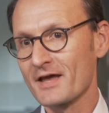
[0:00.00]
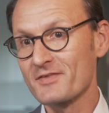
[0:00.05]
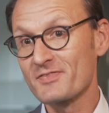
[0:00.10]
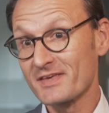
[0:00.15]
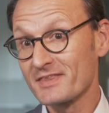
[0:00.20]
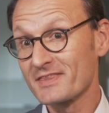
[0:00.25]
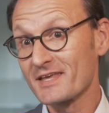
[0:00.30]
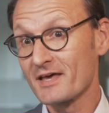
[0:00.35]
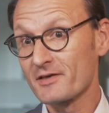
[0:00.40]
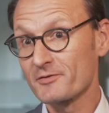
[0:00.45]
I
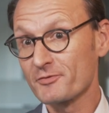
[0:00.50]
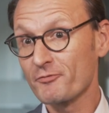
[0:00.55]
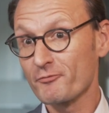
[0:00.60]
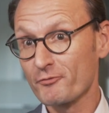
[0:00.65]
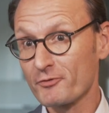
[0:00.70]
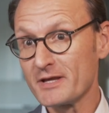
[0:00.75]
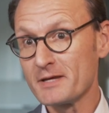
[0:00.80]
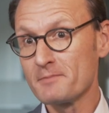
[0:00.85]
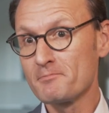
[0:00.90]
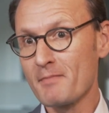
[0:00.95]
think there are
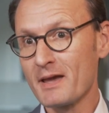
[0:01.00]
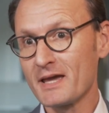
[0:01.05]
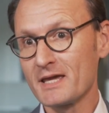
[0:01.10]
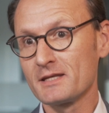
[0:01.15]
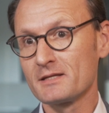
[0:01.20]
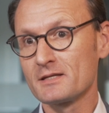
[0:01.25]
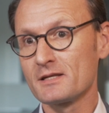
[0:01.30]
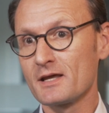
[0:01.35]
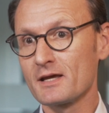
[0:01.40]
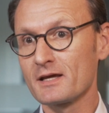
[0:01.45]
three
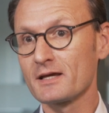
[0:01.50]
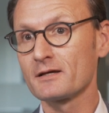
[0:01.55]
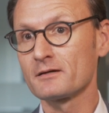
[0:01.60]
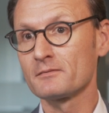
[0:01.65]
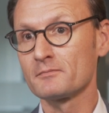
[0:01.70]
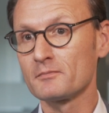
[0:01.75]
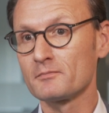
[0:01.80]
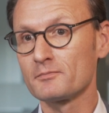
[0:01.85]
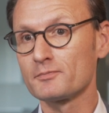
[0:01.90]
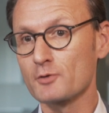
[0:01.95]

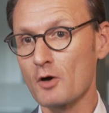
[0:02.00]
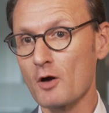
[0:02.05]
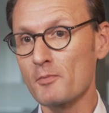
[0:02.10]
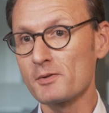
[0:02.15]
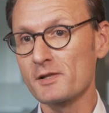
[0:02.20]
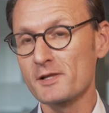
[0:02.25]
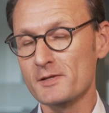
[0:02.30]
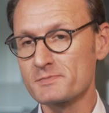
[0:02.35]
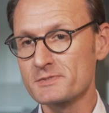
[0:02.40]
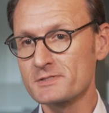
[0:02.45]
main
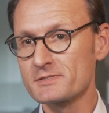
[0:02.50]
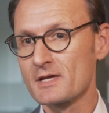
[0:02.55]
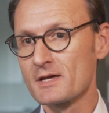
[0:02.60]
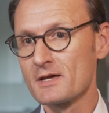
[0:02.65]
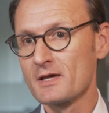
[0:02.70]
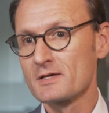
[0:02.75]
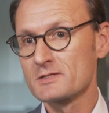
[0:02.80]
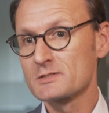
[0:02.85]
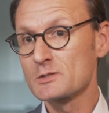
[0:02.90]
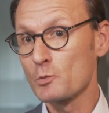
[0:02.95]
problems.
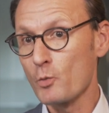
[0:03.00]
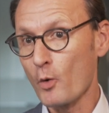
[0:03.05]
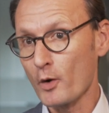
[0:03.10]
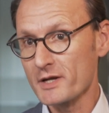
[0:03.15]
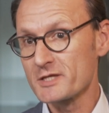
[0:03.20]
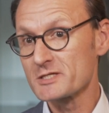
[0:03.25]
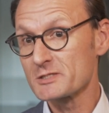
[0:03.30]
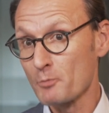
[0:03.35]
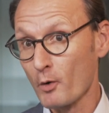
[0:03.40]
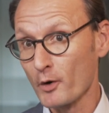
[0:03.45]
So
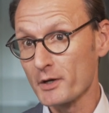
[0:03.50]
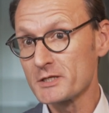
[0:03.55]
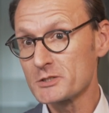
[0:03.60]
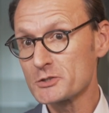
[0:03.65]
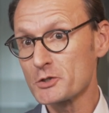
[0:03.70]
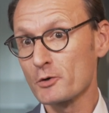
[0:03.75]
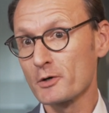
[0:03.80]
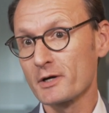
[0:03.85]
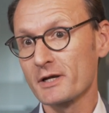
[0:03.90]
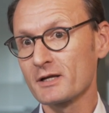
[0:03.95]
one is
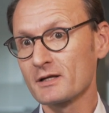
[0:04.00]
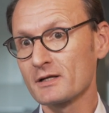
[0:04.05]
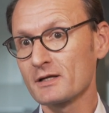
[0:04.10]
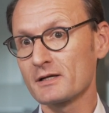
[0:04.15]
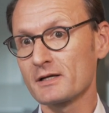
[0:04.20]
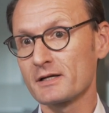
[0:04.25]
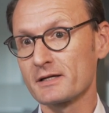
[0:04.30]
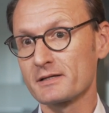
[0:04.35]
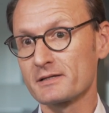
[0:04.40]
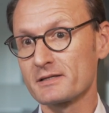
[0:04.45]

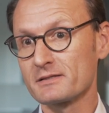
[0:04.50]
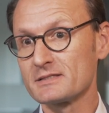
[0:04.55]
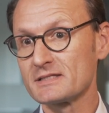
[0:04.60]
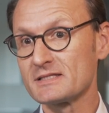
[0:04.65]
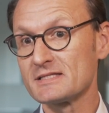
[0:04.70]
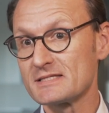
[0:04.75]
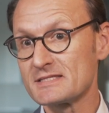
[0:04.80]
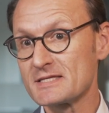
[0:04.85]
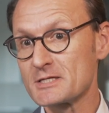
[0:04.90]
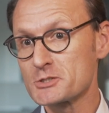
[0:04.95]
monitoring. The
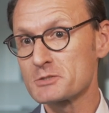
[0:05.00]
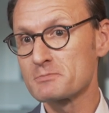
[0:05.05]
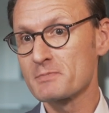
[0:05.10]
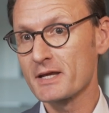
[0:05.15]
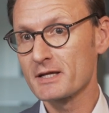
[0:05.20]
decision